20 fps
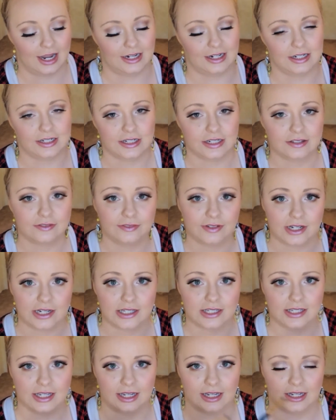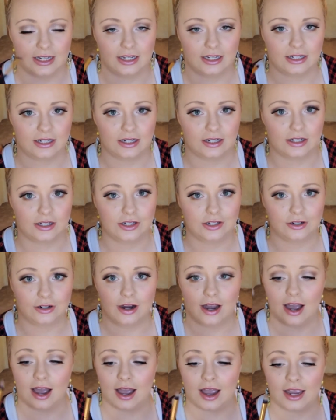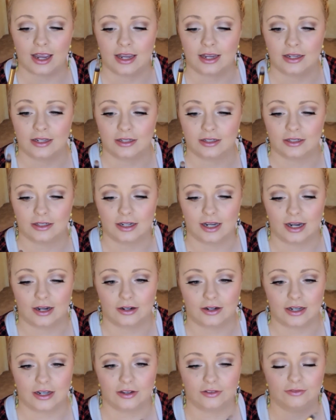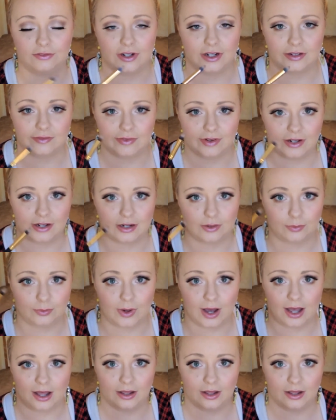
and it just fits in your eye area very